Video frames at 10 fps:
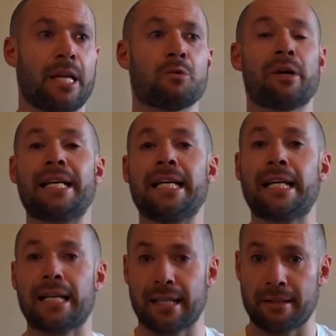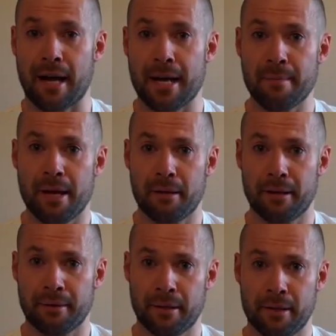what I needed at the time.
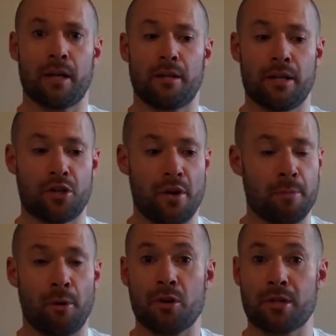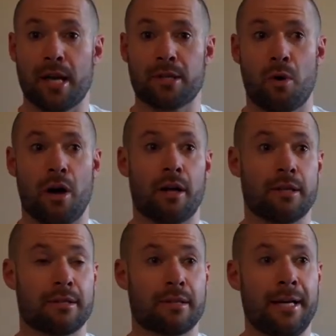The Jerry process
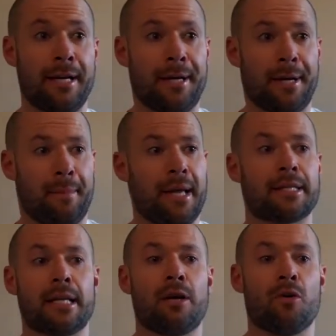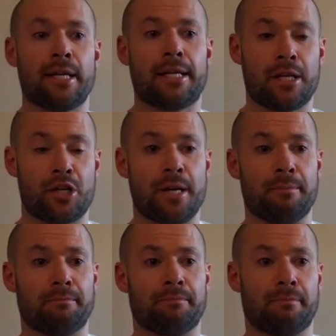was basically going into the
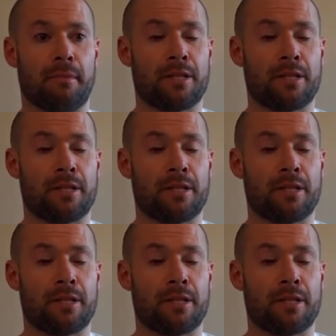gym,